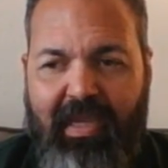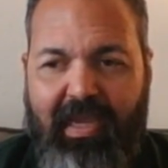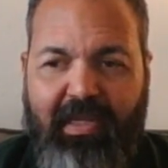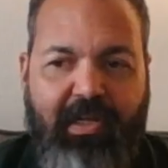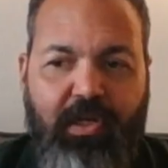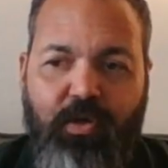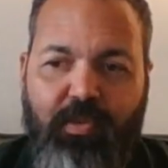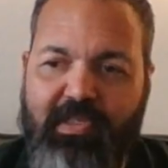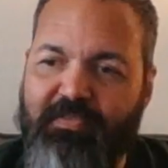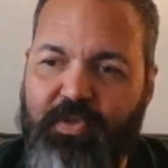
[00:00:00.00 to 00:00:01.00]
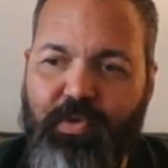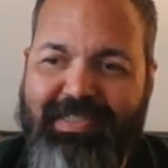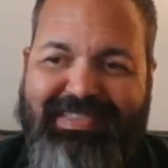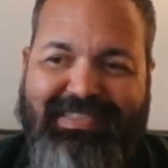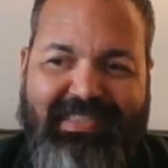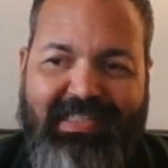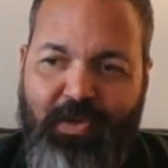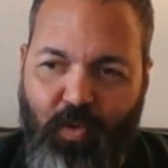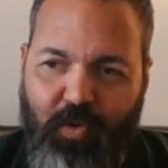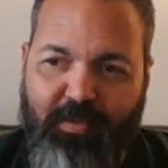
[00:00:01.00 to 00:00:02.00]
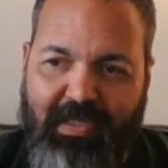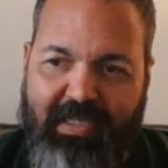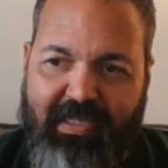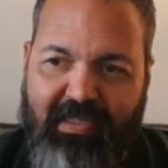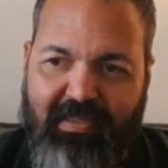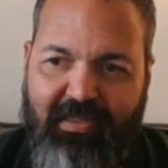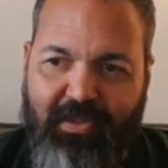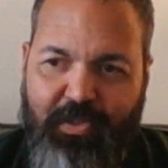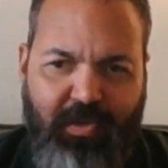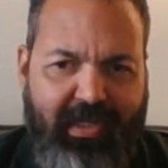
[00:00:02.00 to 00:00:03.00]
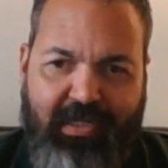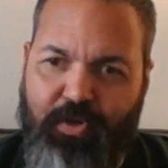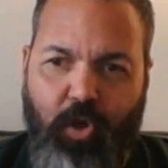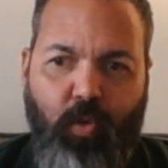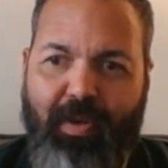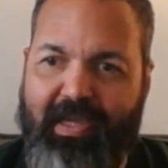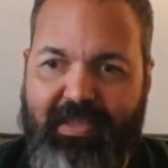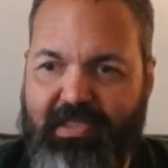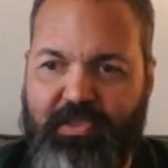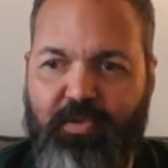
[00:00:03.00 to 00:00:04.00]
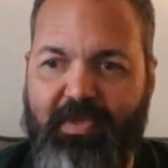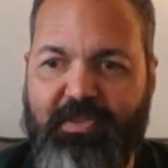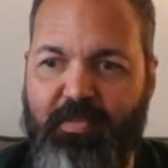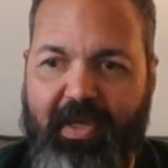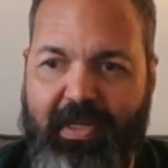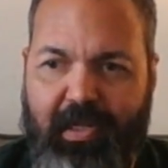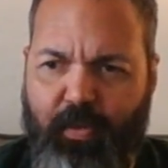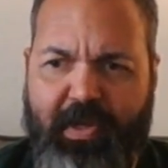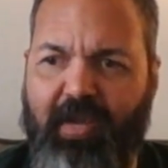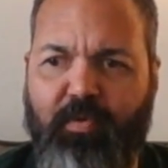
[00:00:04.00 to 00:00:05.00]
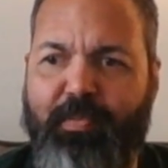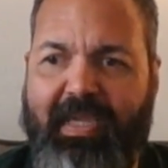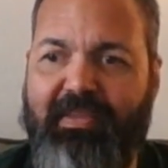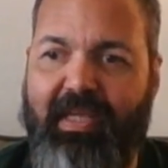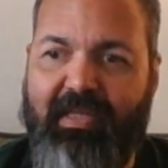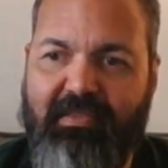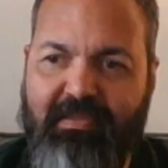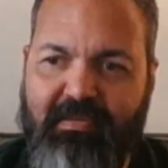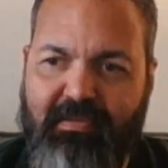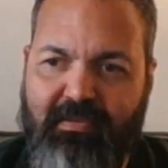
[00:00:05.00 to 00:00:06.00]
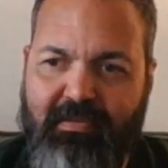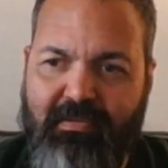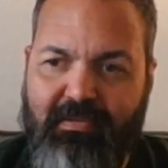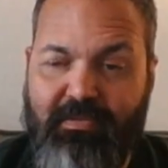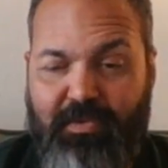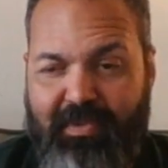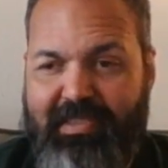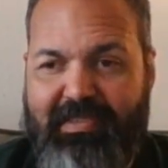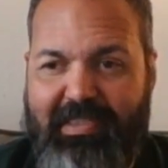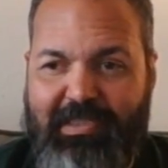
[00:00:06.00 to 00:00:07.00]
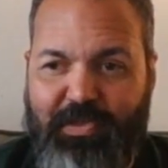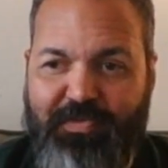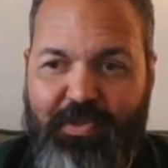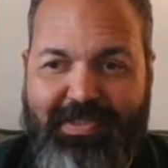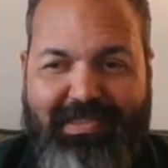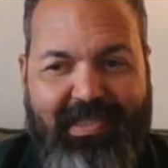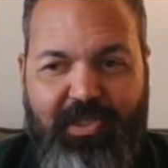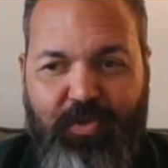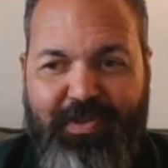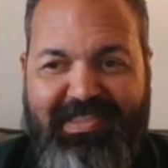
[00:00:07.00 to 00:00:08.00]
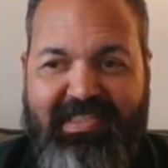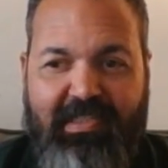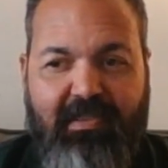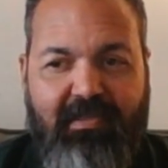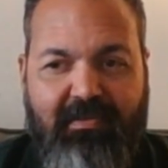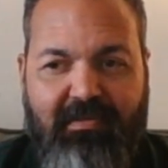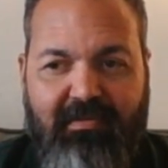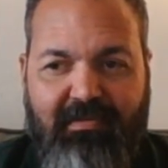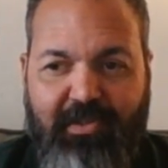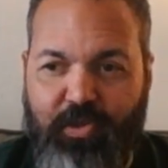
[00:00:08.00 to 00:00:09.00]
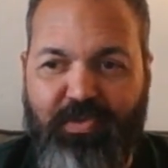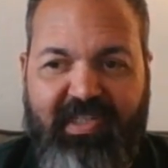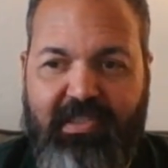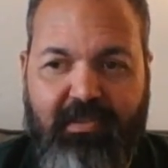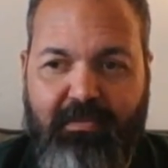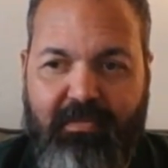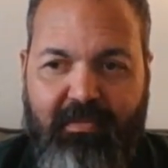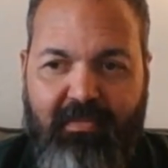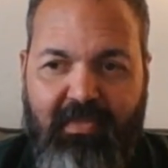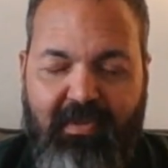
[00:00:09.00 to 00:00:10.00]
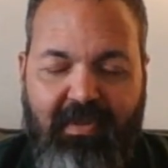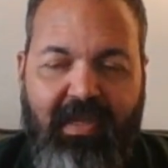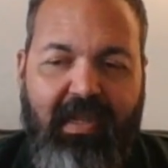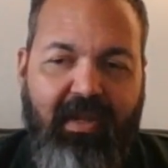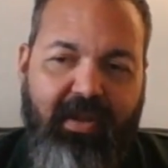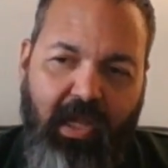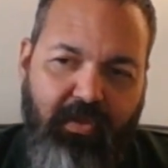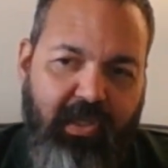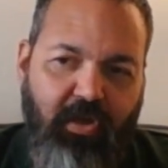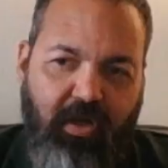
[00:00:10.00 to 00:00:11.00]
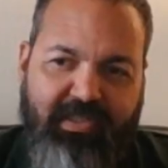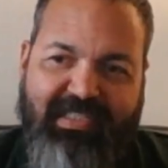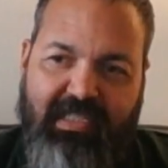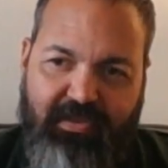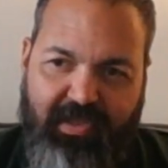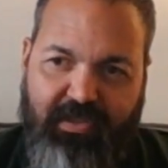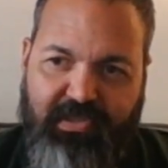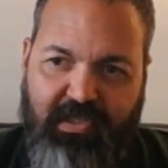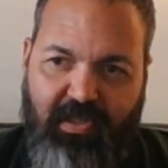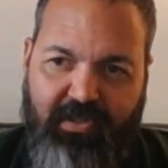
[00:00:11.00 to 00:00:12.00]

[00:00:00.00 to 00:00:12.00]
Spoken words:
And I know if you can see normally, you're like, no way, that's too much money. I would never pay that. Well, that's easy for you to say. You can see. You don't need them. Now they cost $10,000.